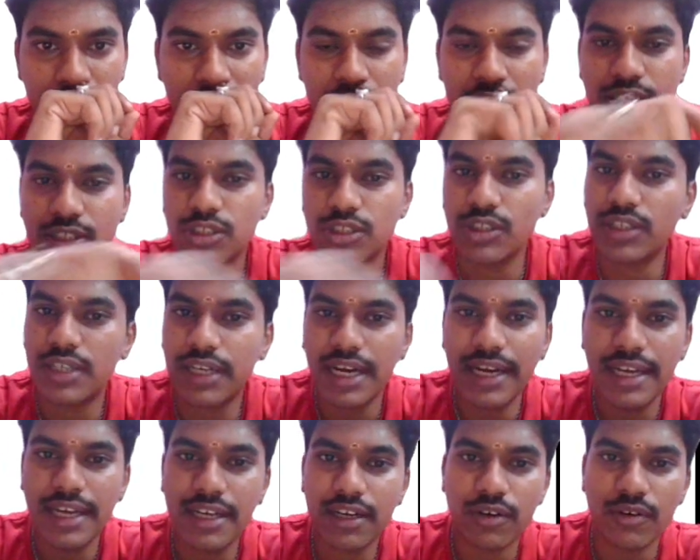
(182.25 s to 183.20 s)
So
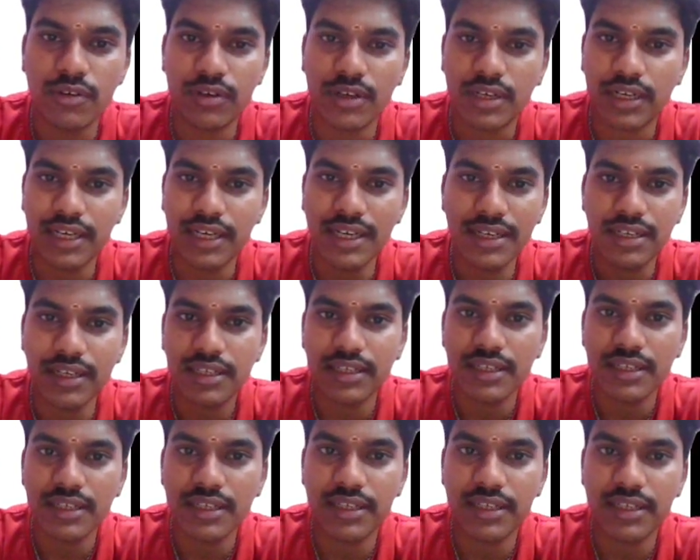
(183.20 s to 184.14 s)
trading account la,
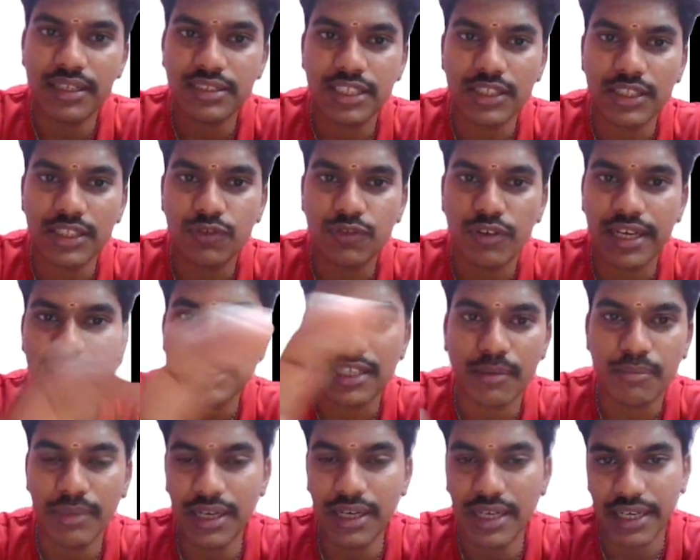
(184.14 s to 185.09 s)
just for
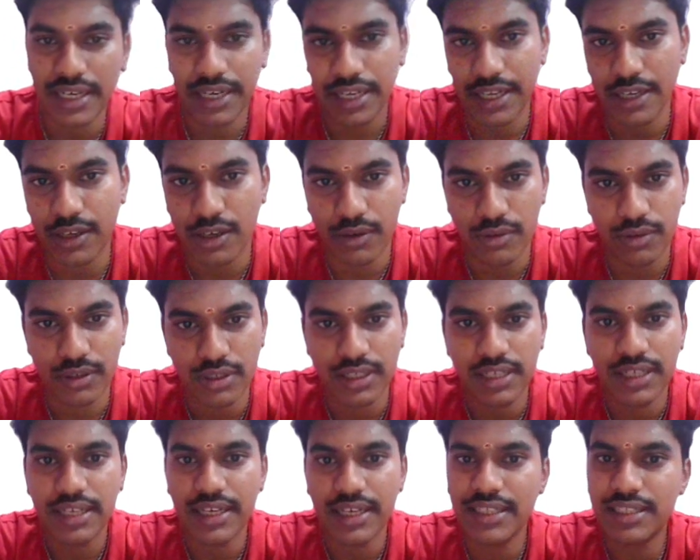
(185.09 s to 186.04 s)
example trading account.
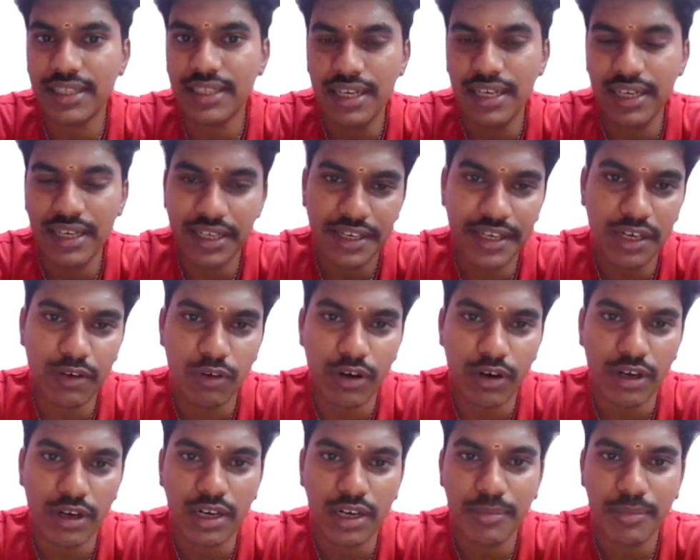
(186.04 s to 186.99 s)
Here what
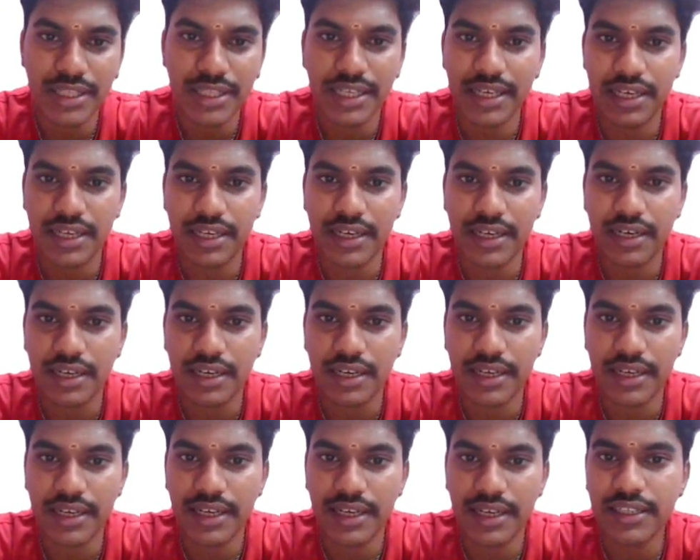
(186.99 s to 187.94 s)
will be there?
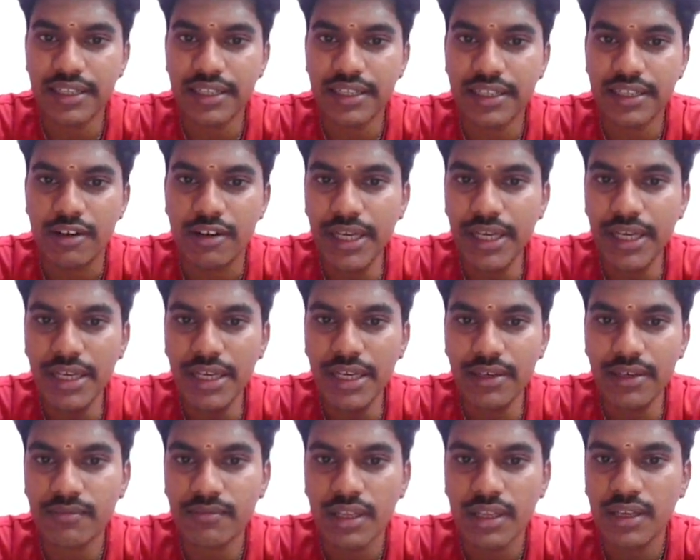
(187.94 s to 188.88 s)
Here there will be
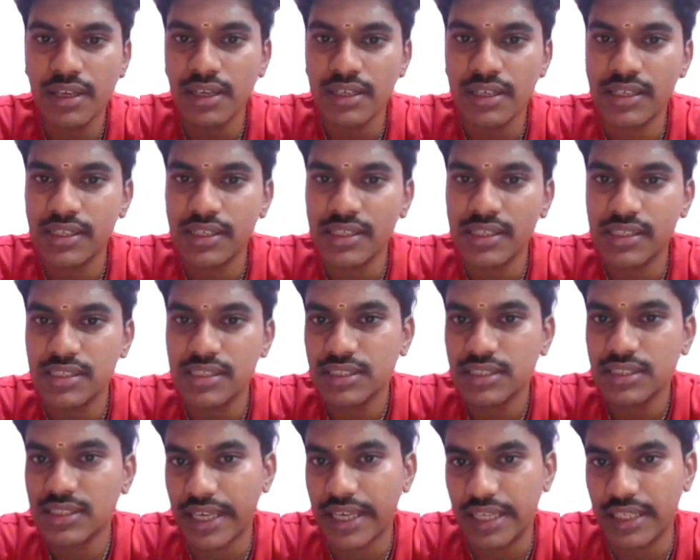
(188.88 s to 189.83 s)

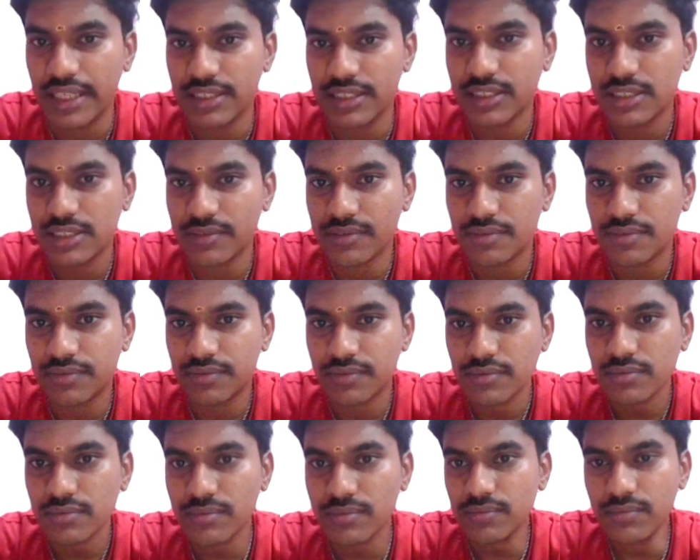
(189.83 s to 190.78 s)
sales.
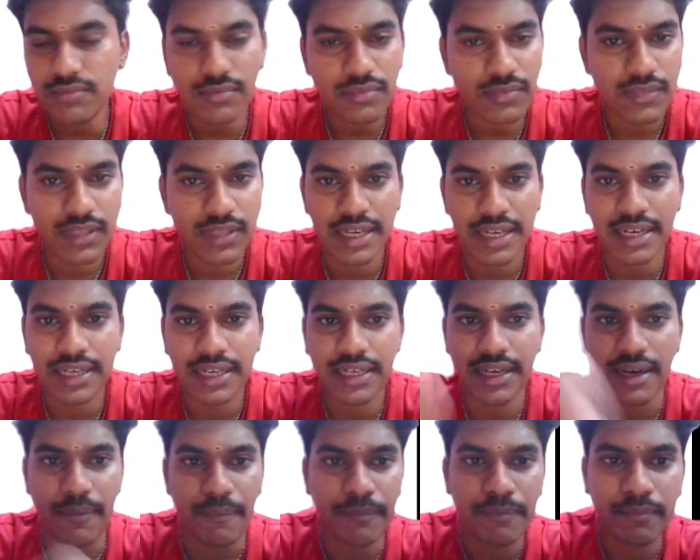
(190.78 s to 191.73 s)
Correct?
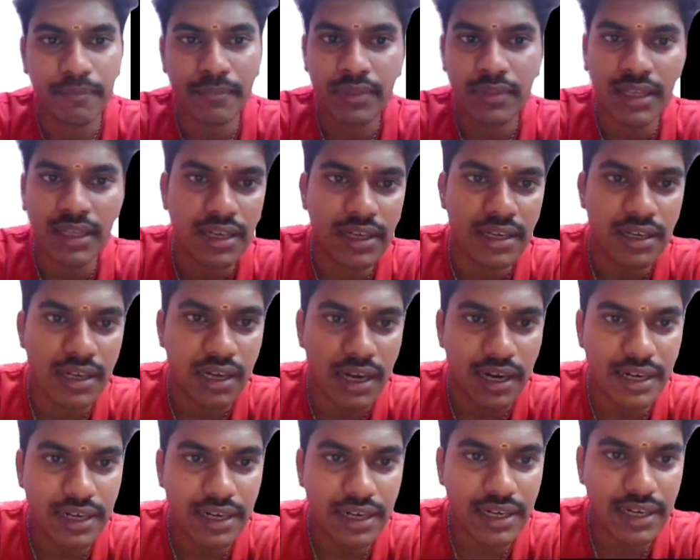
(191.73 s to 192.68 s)

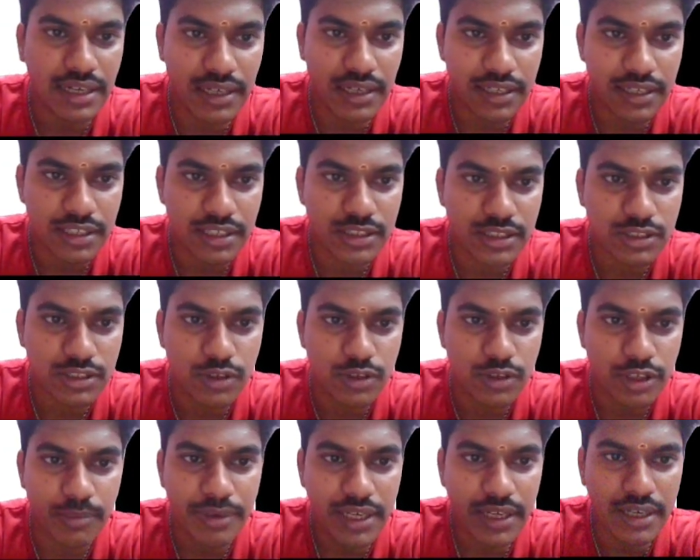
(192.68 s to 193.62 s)
And here it is going to
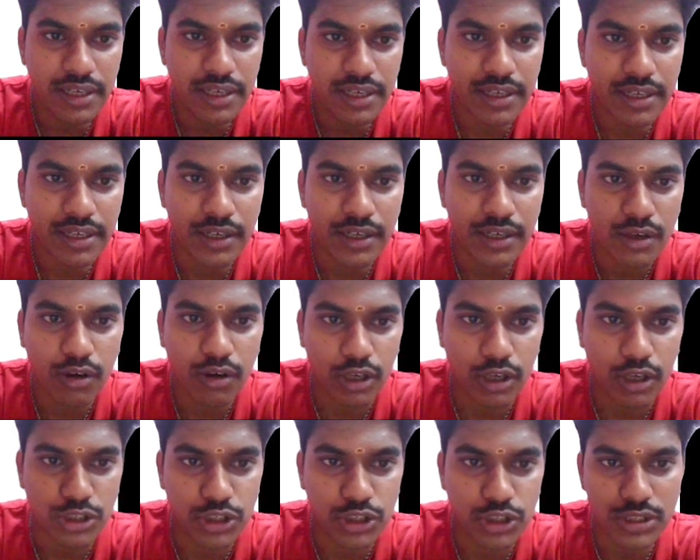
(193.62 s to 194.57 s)
be
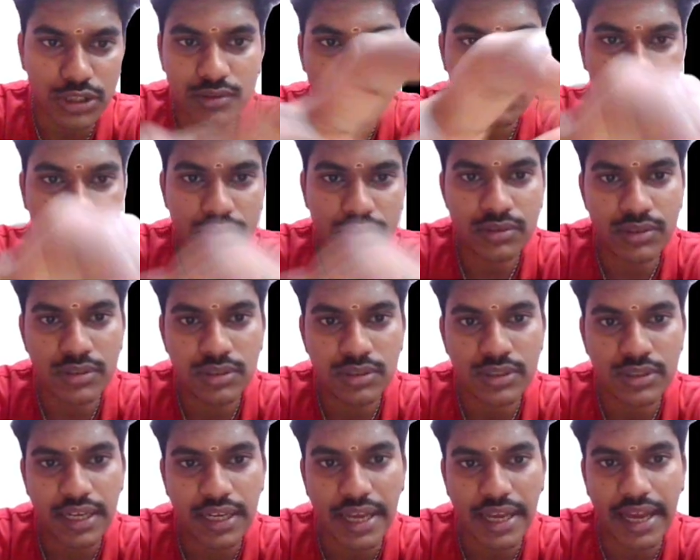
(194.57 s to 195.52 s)
cost.
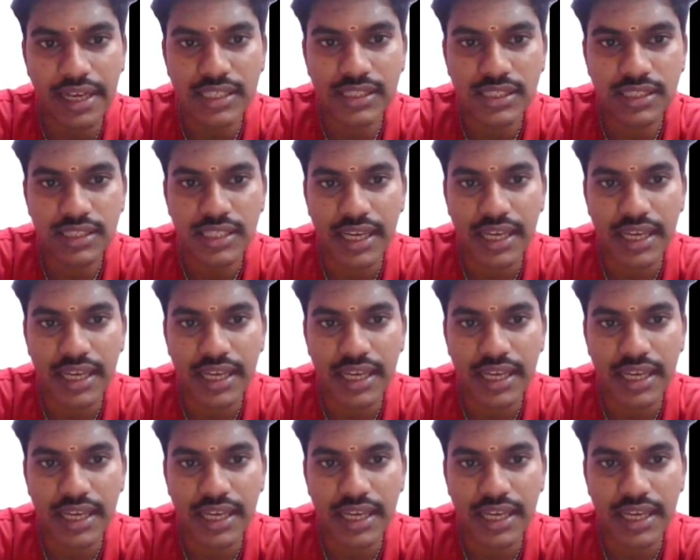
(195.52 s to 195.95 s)
X.